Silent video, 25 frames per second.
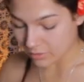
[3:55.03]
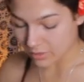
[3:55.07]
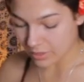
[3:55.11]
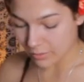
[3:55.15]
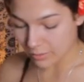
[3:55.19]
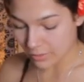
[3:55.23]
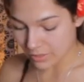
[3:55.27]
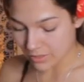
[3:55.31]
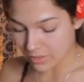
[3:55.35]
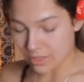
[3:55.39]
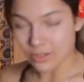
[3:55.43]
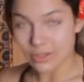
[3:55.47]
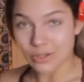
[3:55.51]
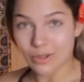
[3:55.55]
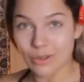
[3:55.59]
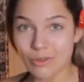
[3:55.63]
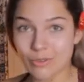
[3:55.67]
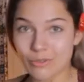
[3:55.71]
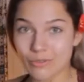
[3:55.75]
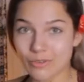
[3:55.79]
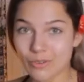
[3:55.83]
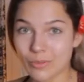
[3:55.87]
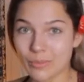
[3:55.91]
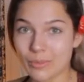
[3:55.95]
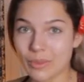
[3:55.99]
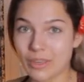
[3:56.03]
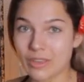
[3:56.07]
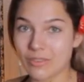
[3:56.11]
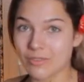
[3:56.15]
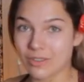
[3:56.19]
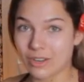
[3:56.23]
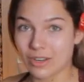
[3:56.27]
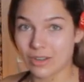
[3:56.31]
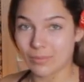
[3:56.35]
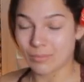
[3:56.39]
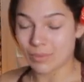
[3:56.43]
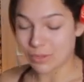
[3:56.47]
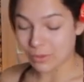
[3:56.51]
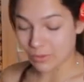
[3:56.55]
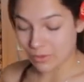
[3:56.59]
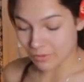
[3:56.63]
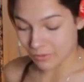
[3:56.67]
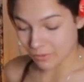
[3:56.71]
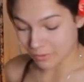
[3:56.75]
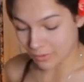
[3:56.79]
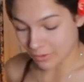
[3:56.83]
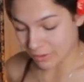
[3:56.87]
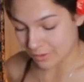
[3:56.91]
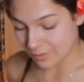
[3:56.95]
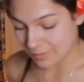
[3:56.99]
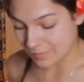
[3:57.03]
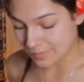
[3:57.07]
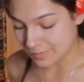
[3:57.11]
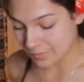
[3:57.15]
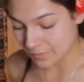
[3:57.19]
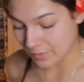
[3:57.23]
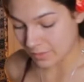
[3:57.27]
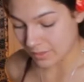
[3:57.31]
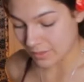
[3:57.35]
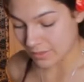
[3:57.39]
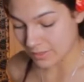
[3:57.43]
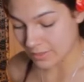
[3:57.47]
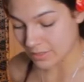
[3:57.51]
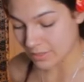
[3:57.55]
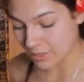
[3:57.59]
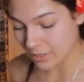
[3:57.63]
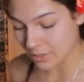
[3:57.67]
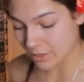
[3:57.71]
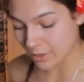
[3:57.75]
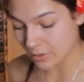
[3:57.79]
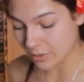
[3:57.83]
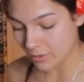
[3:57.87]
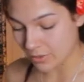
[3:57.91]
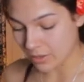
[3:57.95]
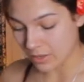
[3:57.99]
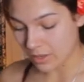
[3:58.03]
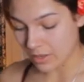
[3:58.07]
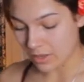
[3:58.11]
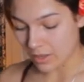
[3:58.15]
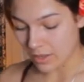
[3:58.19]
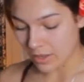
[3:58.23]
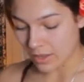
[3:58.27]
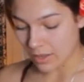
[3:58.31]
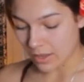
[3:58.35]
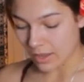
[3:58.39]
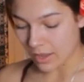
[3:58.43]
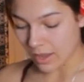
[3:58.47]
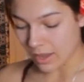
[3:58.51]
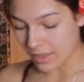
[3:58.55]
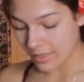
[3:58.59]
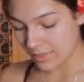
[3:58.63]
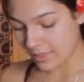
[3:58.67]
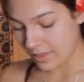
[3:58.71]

Libras are known for being very beautiful, so I